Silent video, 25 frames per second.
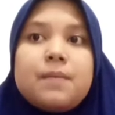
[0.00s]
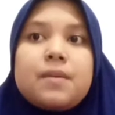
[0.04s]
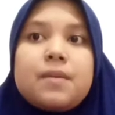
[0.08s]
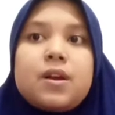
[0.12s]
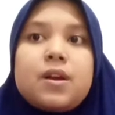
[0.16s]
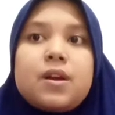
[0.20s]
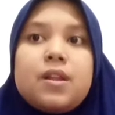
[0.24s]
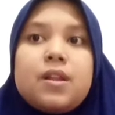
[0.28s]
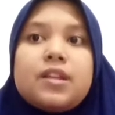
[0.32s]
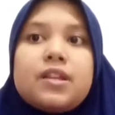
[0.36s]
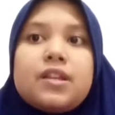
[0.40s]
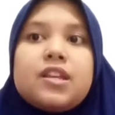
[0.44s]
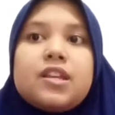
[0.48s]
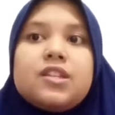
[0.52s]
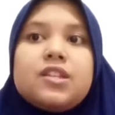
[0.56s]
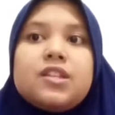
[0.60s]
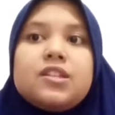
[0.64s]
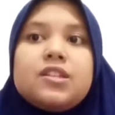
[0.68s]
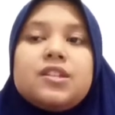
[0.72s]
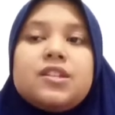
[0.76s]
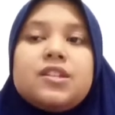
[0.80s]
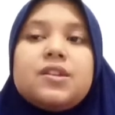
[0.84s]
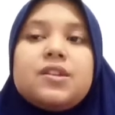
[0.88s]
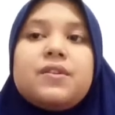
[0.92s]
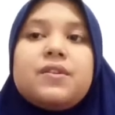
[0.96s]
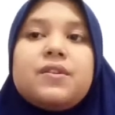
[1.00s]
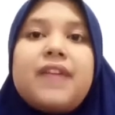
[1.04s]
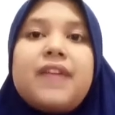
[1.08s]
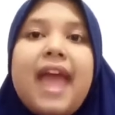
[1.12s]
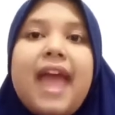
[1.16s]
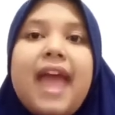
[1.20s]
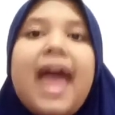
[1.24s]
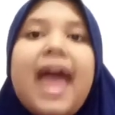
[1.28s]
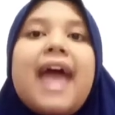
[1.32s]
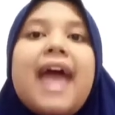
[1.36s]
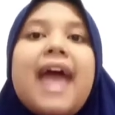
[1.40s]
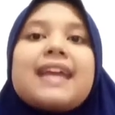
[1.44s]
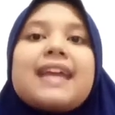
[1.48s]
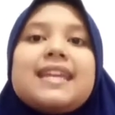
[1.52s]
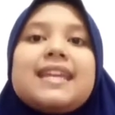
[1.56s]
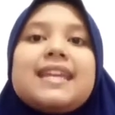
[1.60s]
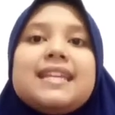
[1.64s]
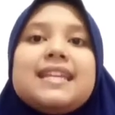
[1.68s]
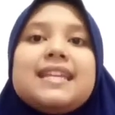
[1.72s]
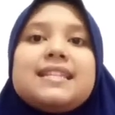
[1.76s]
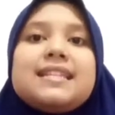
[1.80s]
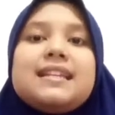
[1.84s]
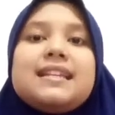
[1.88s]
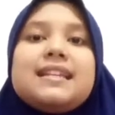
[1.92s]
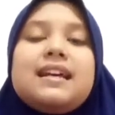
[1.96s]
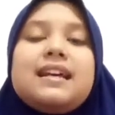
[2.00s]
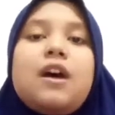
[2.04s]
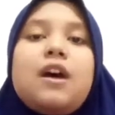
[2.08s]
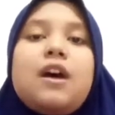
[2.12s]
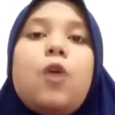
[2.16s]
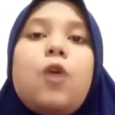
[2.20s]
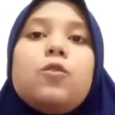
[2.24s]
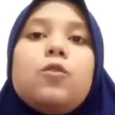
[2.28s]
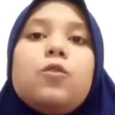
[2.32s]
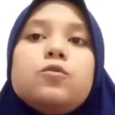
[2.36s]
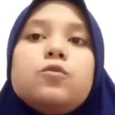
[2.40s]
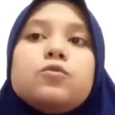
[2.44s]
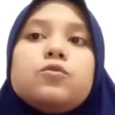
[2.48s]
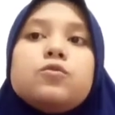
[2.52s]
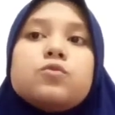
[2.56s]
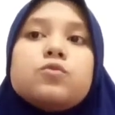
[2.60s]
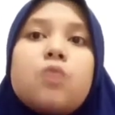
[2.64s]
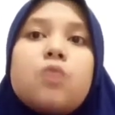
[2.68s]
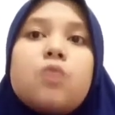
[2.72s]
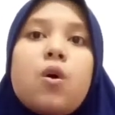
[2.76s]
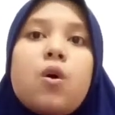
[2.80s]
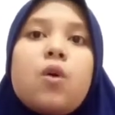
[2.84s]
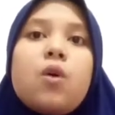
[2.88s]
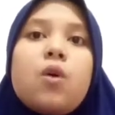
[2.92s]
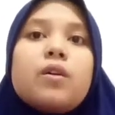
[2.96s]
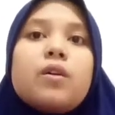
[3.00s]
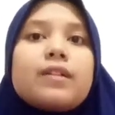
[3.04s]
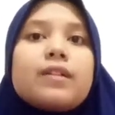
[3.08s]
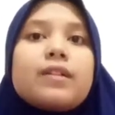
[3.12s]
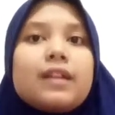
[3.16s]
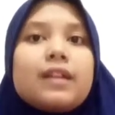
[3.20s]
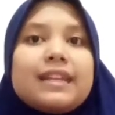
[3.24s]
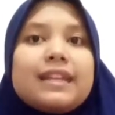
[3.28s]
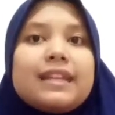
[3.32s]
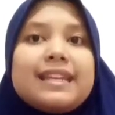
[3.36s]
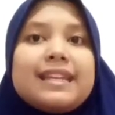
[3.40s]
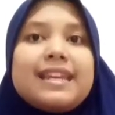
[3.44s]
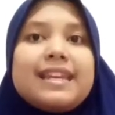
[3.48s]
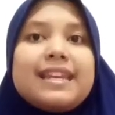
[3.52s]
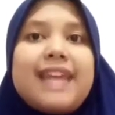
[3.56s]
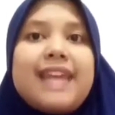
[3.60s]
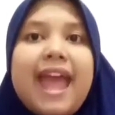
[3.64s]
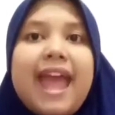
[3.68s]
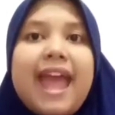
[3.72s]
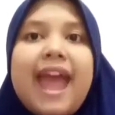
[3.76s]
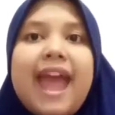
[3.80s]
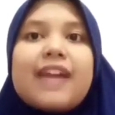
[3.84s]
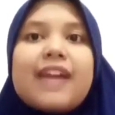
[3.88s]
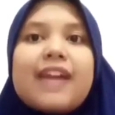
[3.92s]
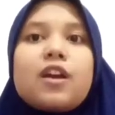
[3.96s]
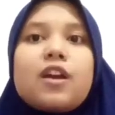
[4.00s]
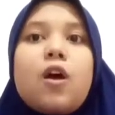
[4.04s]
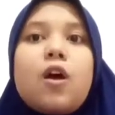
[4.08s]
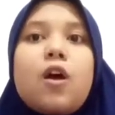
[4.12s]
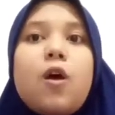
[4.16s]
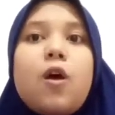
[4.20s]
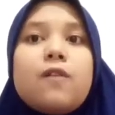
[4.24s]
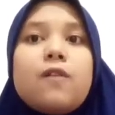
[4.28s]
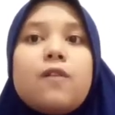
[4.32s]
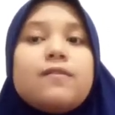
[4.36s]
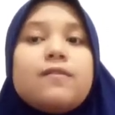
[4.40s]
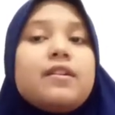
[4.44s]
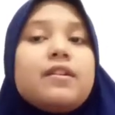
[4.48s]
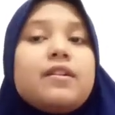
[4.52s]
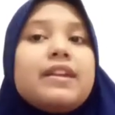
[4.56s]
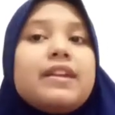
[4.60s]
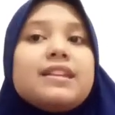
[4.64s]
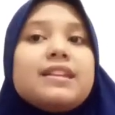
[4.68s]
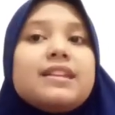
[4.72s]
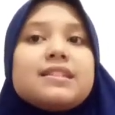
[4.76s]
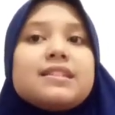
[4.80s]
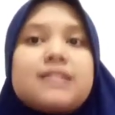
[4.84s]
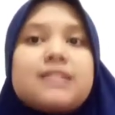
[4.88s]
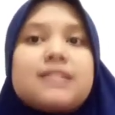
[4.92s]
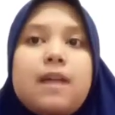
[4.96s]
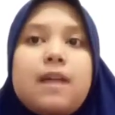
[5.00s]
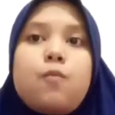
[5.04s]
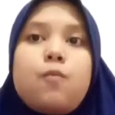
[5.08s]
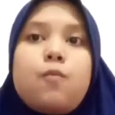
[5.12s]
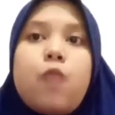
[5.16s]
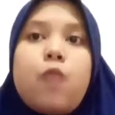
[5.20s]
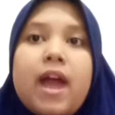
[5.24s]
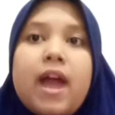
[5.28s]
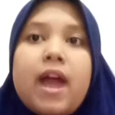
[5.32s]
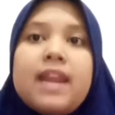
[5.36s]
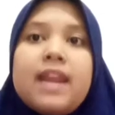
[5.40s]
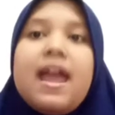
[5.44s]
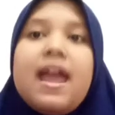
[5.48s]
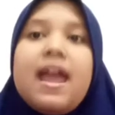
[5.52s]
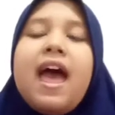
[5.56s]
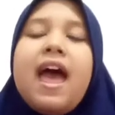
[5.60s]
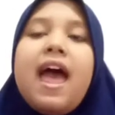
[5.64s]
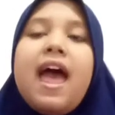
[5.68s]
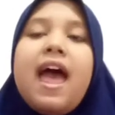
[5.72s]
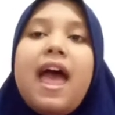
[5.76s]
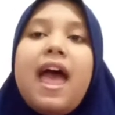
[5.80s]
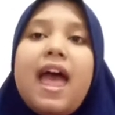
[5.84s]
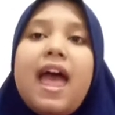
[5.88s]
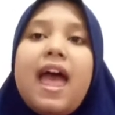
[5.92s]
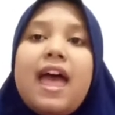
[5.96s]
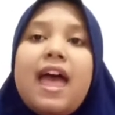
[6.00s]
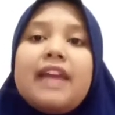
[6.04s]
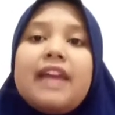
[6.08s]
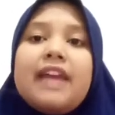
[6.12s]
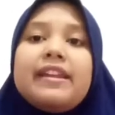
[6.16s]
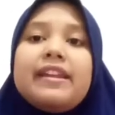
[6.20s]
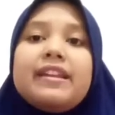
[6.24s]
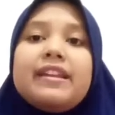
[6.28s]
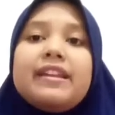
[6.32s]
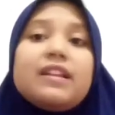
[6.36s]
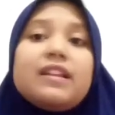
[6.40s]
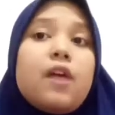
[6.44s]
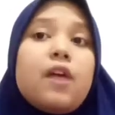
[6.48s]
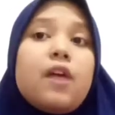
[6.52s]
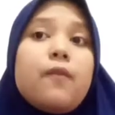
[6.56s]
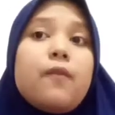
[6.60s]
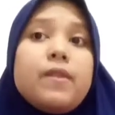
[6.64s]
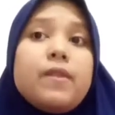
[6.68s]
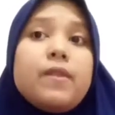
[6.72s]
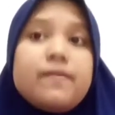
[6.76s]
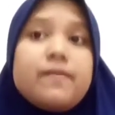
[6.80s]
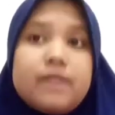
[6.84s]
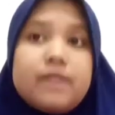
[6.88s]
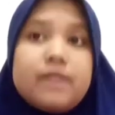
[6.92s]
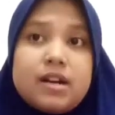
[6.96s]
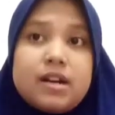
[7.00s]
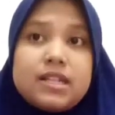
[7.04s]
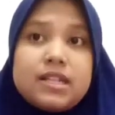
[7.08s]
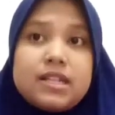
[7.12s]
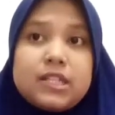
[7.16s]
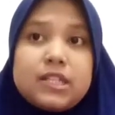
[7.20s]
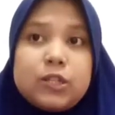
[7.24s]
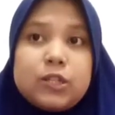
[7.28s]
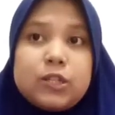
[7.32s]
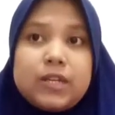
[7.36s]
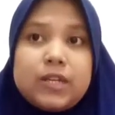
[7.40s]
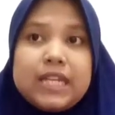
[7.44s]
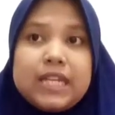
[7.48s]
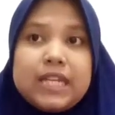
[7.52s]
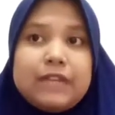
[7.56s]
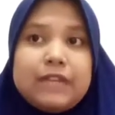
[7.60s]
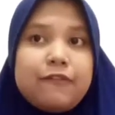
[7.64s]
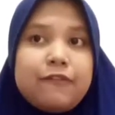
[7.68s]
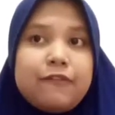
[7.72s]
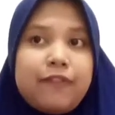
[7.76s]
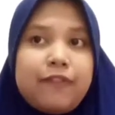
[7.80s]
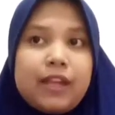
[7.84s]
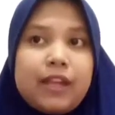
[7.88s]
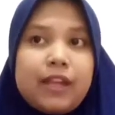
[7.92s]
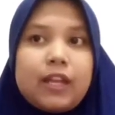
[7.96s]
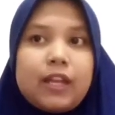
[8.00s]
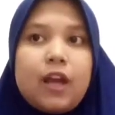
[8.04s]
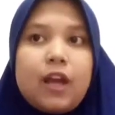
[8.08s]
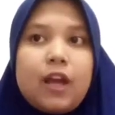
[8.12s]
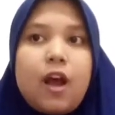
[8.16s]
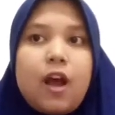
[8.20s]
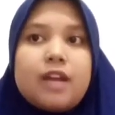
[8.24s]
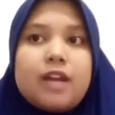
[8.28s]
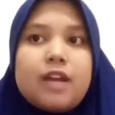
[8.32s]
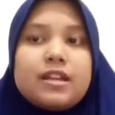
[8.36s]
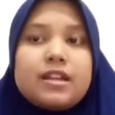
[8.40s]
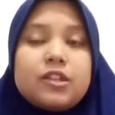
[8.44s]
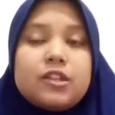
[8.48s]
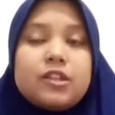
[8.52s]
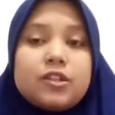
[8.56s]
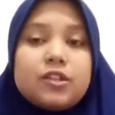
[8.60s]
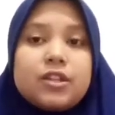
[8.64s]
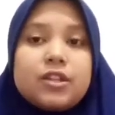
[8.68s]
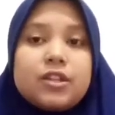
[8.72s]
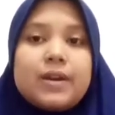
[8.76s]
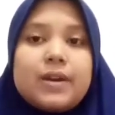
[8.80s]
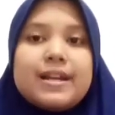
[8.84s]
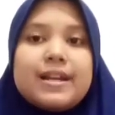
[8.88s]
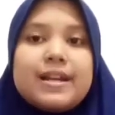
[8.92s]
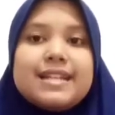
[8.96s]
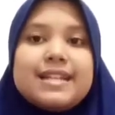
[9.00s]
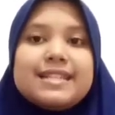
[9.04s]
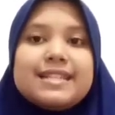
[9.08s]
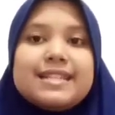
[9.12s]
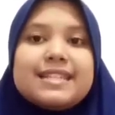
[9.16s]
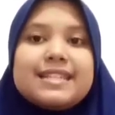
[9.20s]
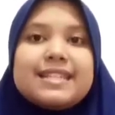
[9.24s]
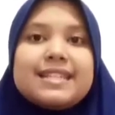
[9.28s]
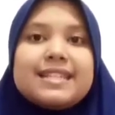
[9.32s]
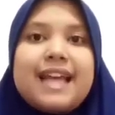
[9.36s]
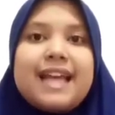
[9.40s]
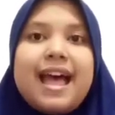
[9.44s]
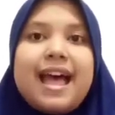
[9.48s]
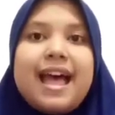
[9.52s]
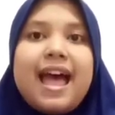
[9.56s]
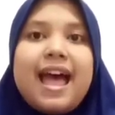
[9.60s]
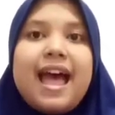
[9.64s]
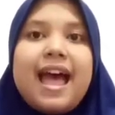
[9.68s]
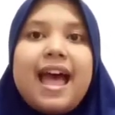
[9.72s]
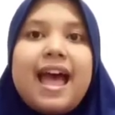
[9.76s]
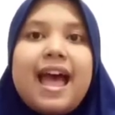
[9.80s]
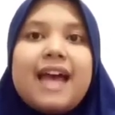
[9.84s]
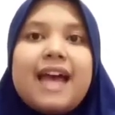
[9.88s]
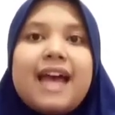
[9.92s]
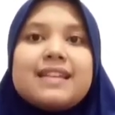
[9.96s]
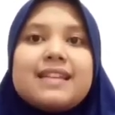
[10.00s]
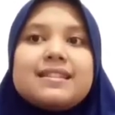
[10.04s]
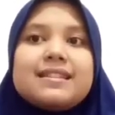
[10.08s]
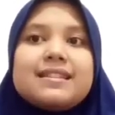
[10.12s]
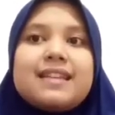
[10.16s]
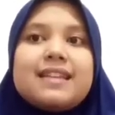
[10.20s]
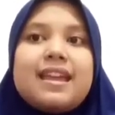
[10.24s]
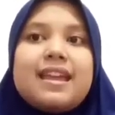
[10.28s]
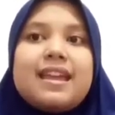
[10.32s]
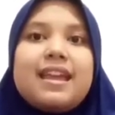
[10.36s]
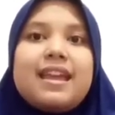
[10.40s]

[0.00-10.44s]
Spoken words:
Perlocutionary act is also the act offering someone, and it refers to the effect the utterance has